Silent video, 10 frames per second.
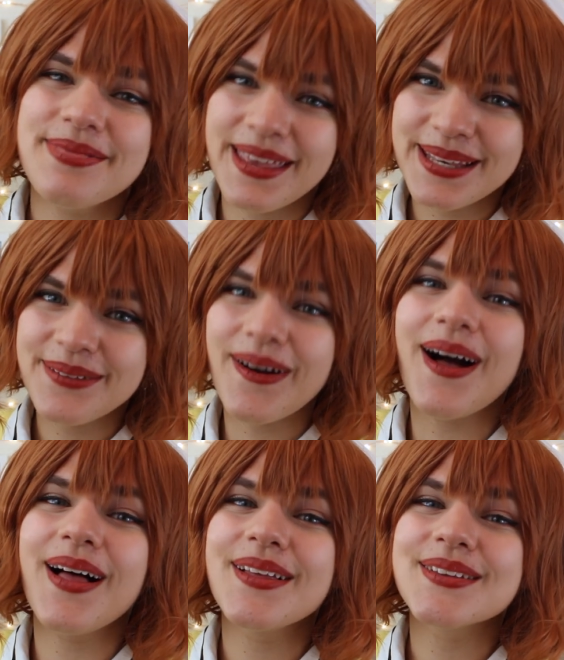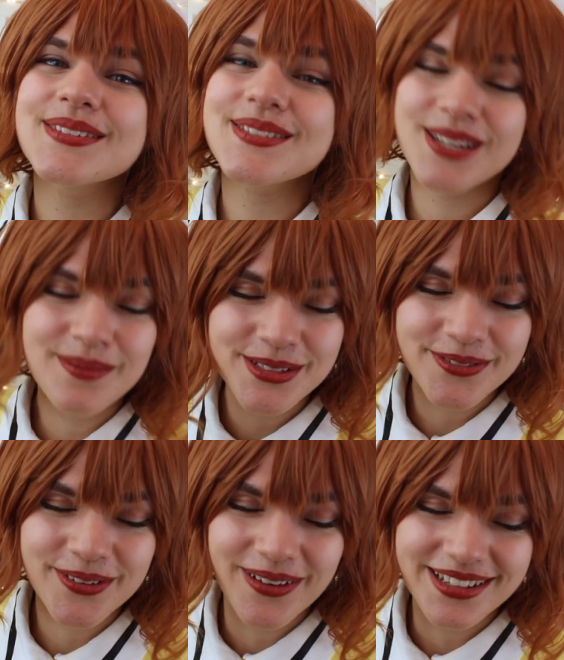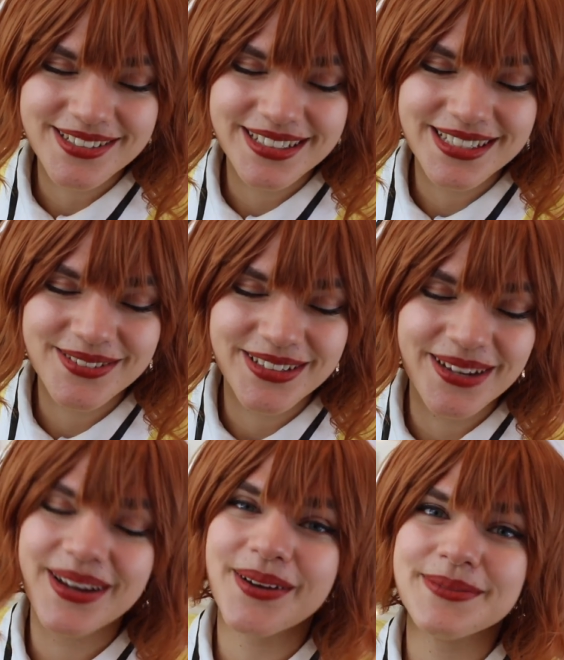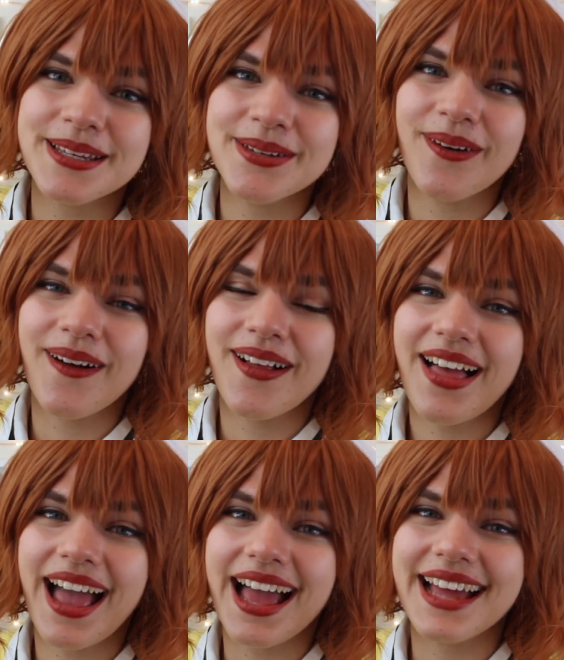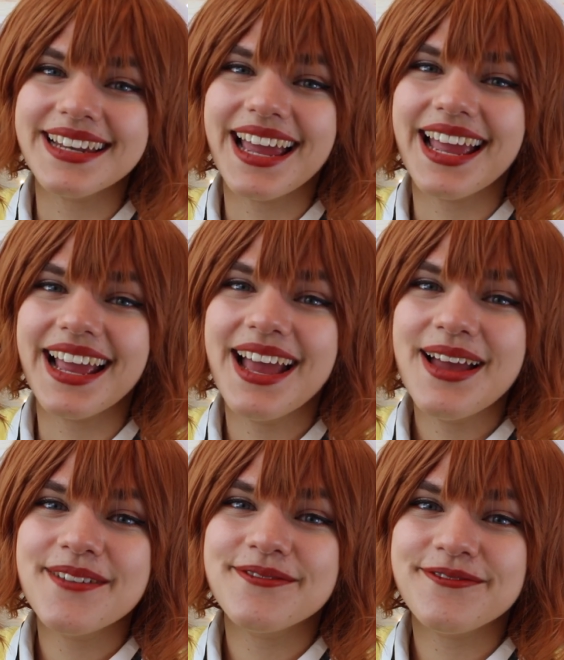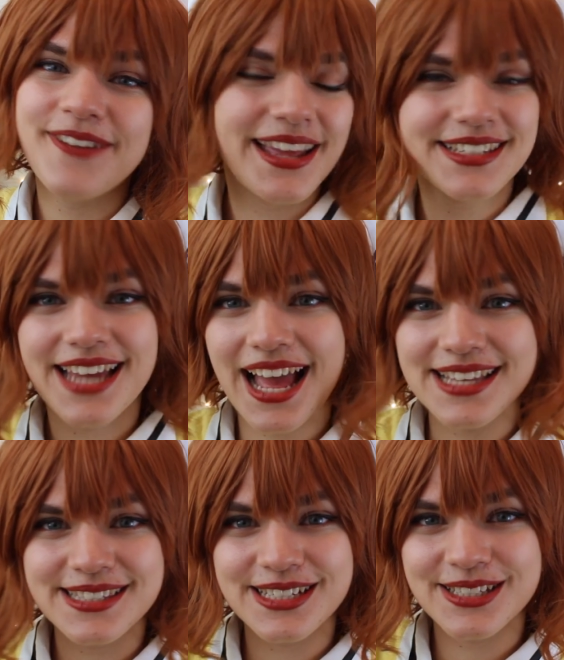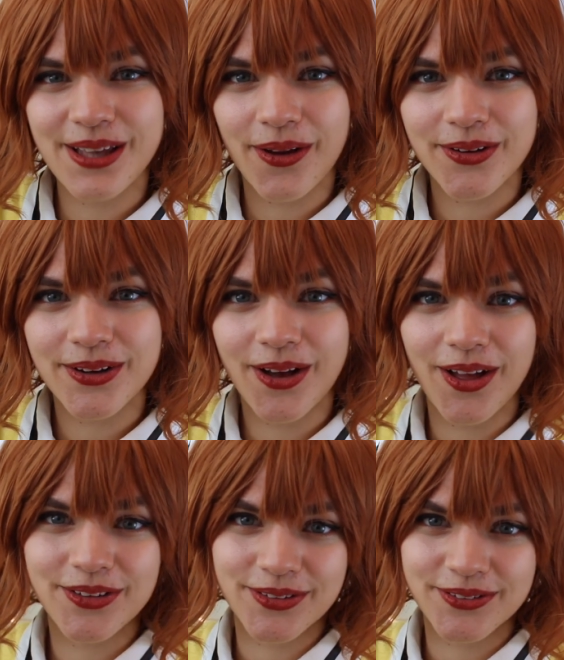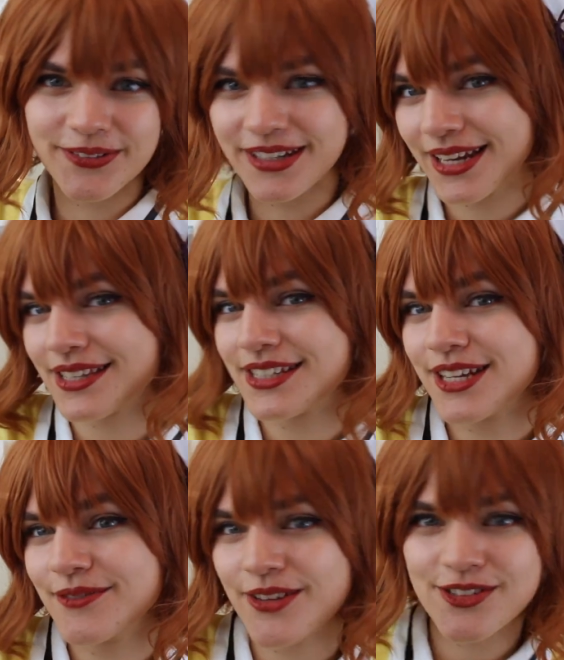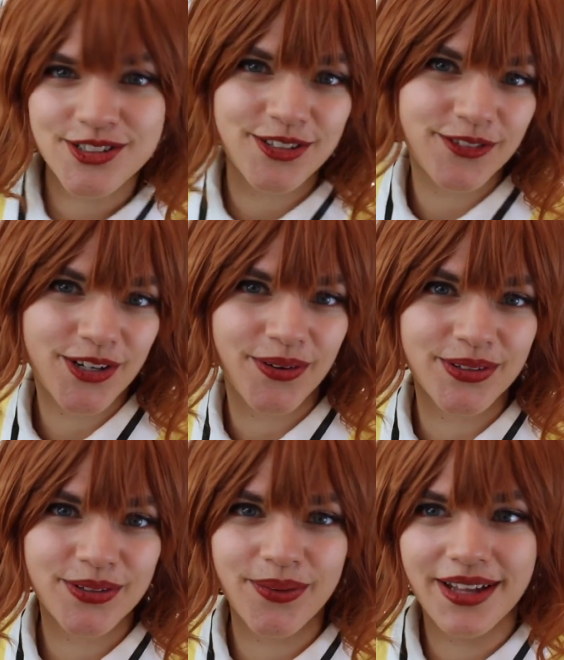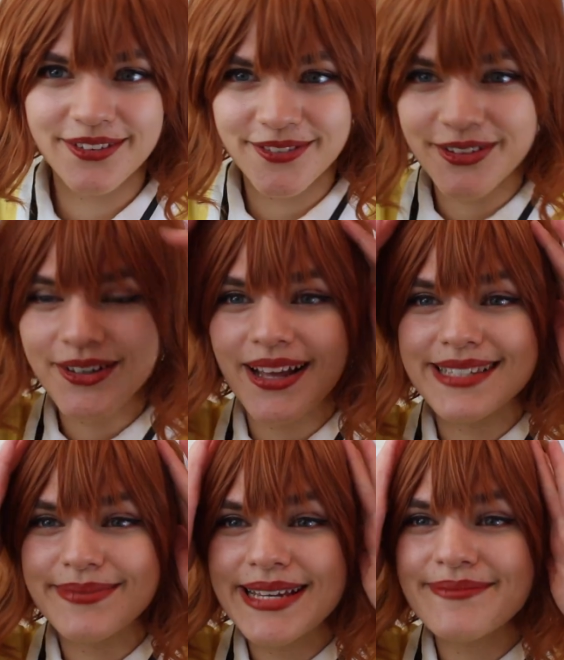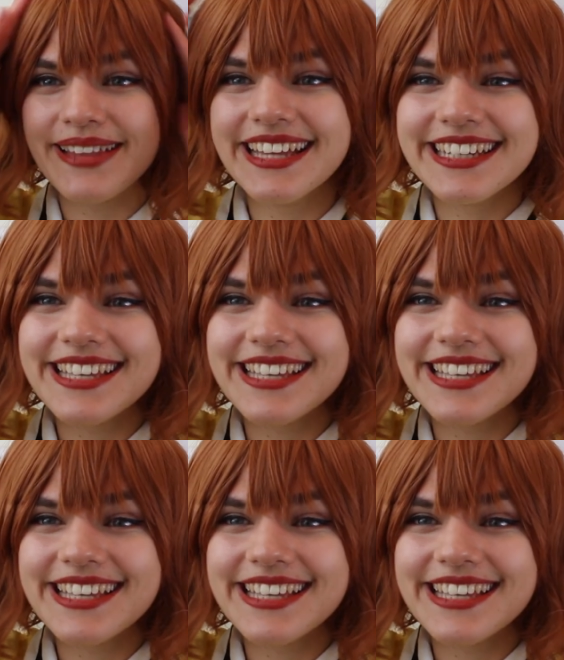Thank you all so much for watching this video. I hope that you all had a fantastic Sakuracon or a fantastic convention if you're going to one, or if you're cosplaying Blend